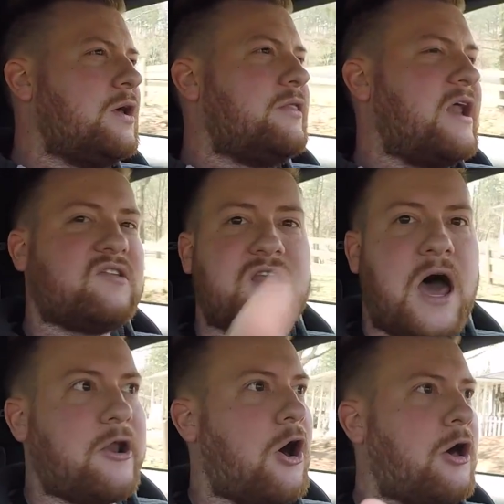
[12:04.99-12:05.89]
That is
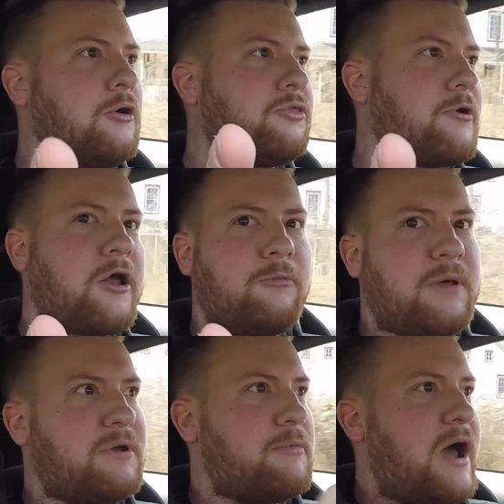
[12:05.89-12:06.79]
not auto throttle
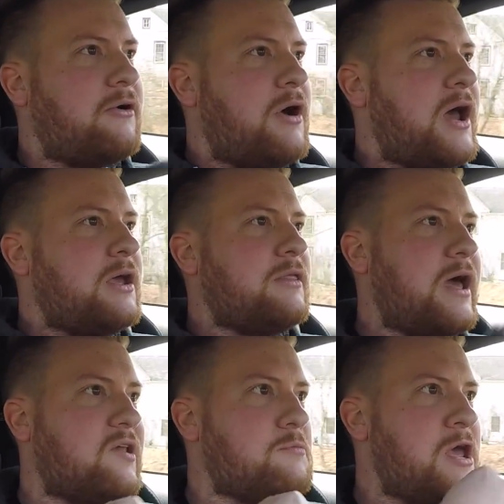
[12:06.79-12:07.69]
blipping, by the way.
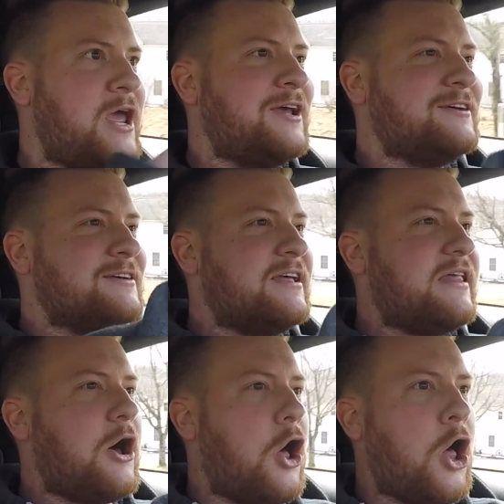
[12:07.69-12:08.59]
That is me.
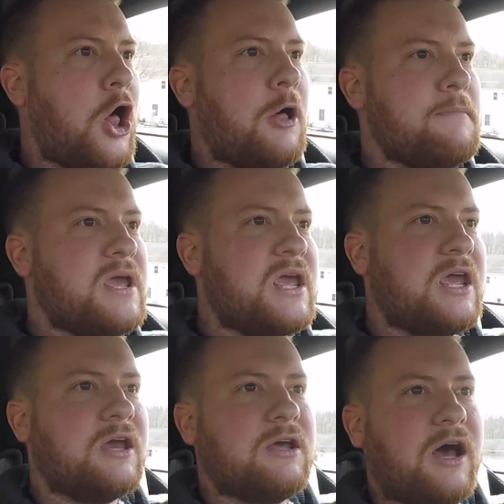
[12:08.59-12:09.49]
All
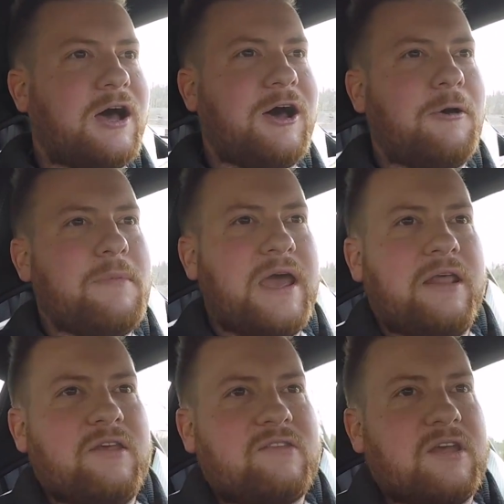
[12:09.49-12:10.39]
me. Oh
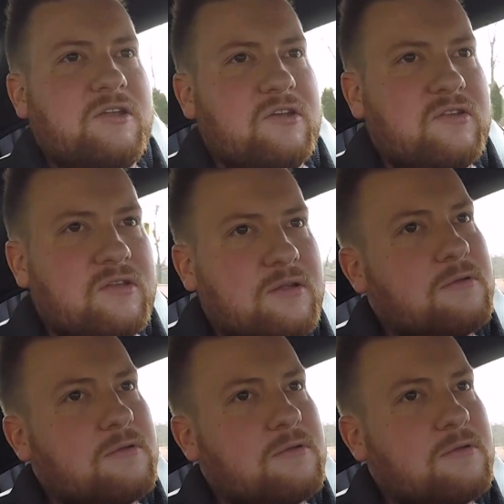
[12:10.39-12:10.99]
man, this thing just...